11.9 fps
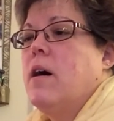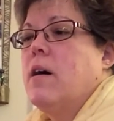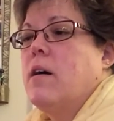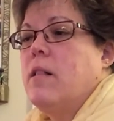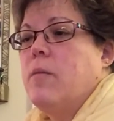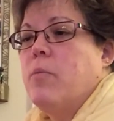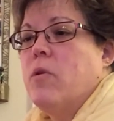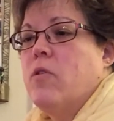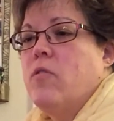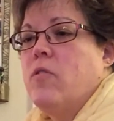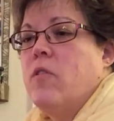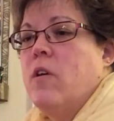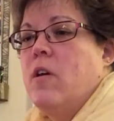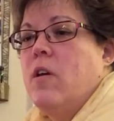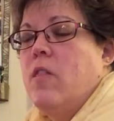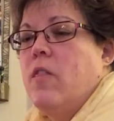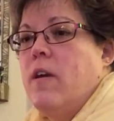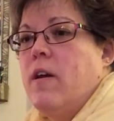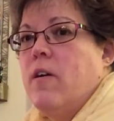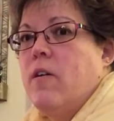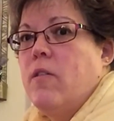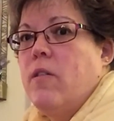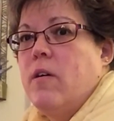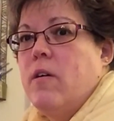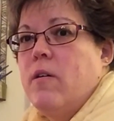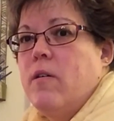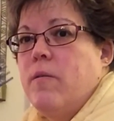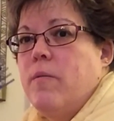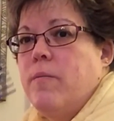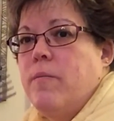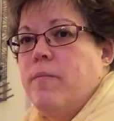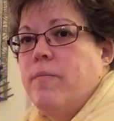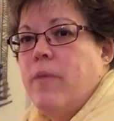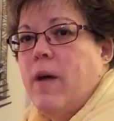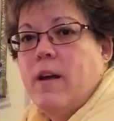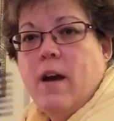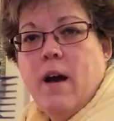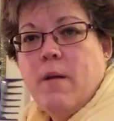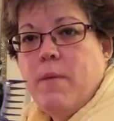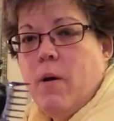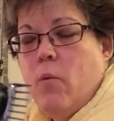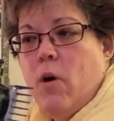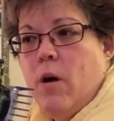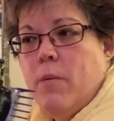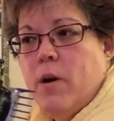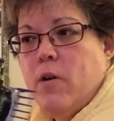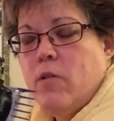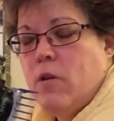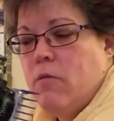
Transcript: clippers. I got them at Walmart. They're